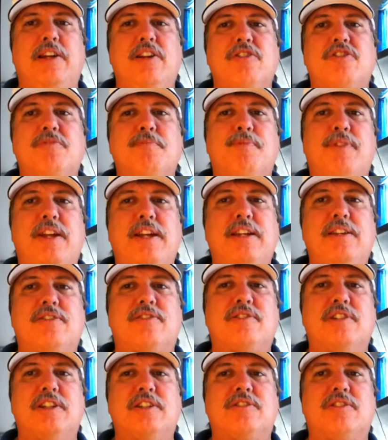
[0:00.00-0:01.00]
Here's some
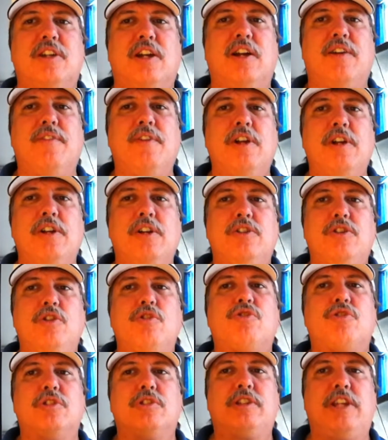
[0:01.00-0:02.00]
things that you
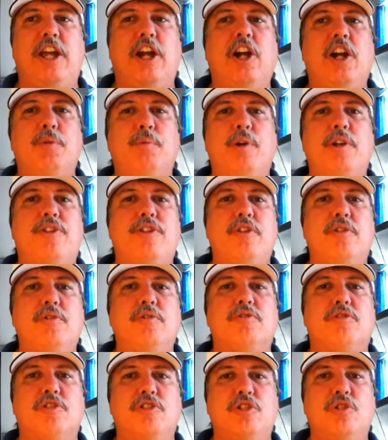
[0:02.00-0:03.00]
should carry with
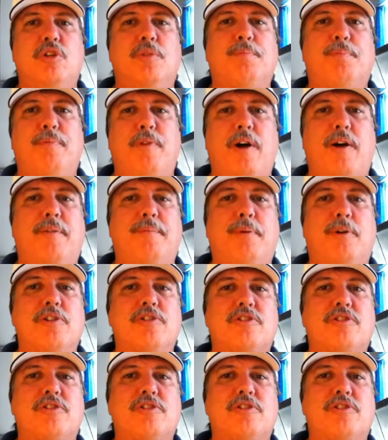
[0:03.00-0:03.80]
you to do a